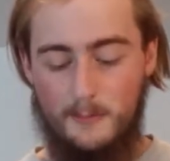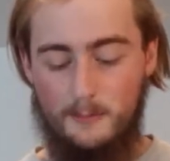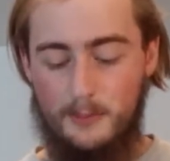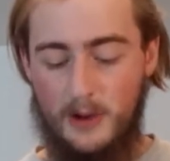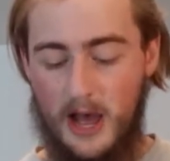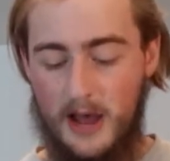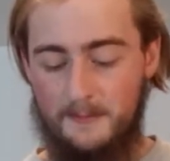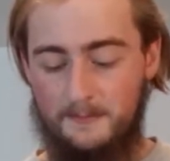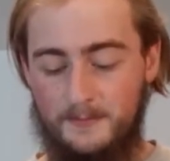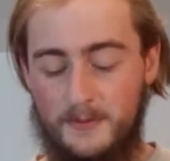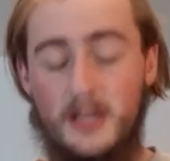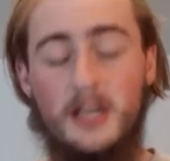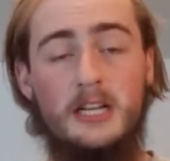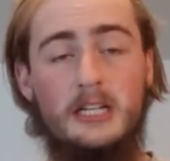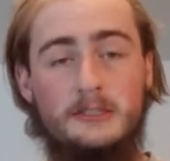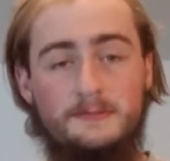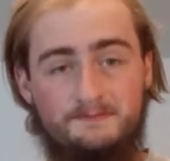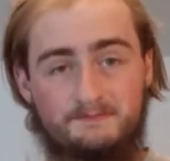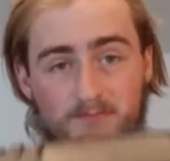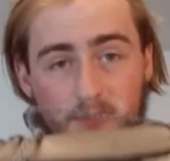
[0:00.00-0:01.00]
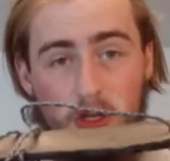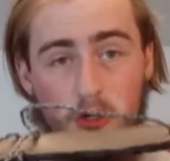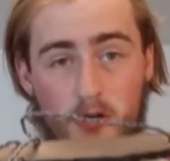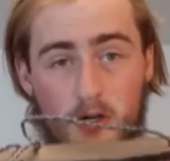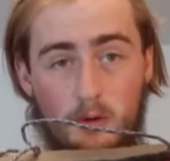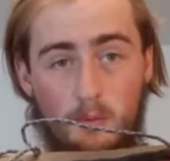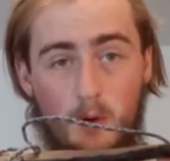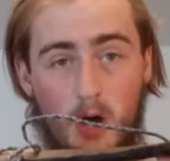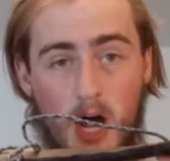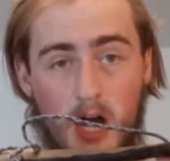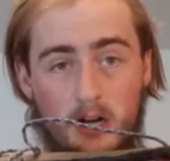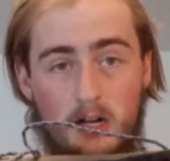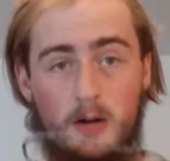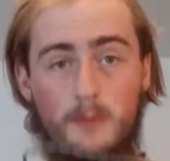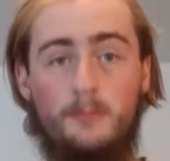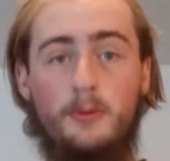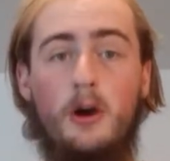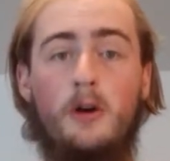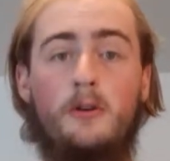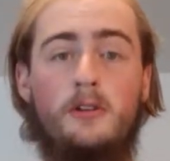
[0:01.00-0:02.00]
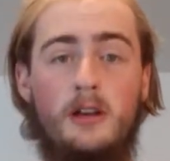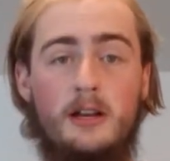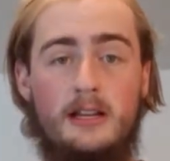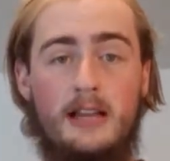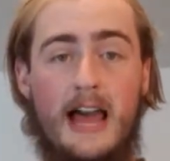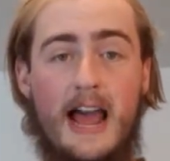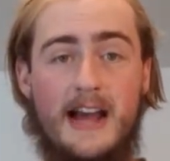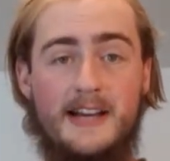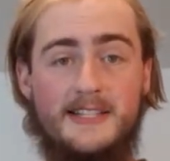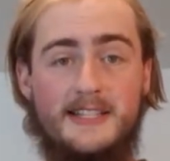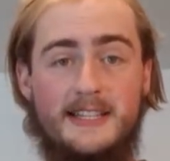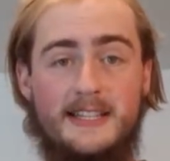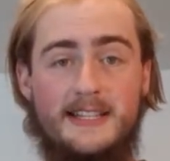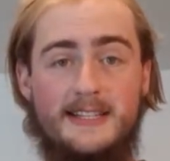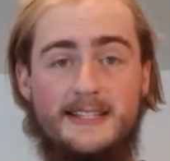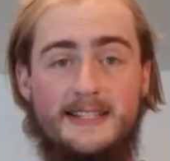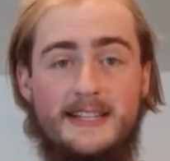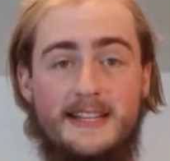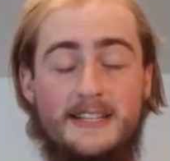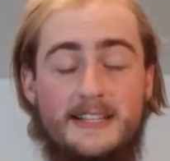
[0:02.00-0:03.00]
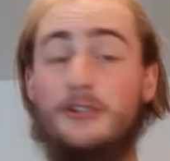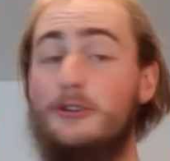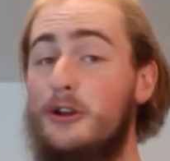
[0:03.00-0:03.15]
But you can walk on broken glass in these things.